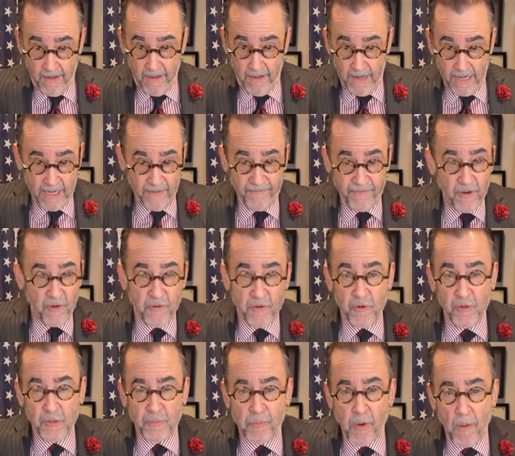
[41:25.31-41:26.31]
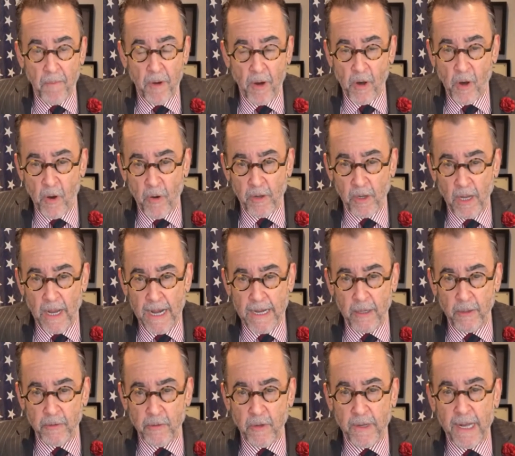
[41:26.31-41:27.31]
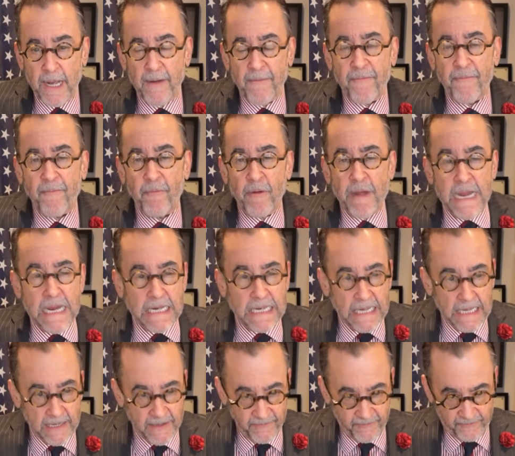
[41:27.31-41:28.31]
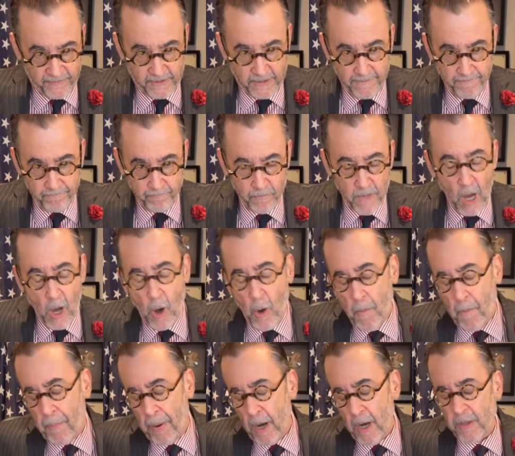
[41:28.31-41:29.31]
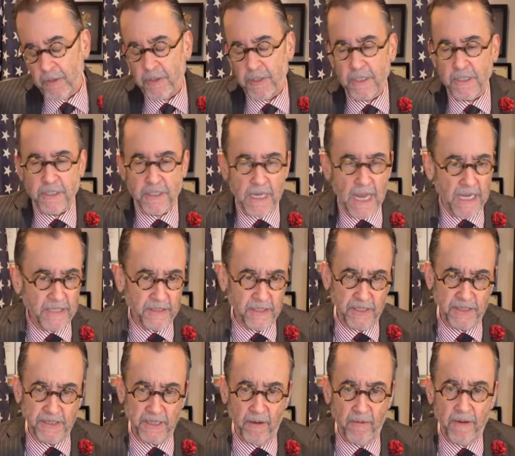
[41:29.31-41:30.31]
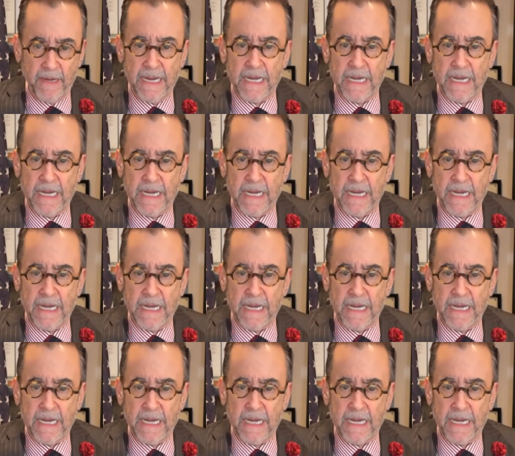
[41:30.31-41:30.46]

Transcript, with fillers: And if you use promo code Lionel, you'll get a free gift no purchase necessary.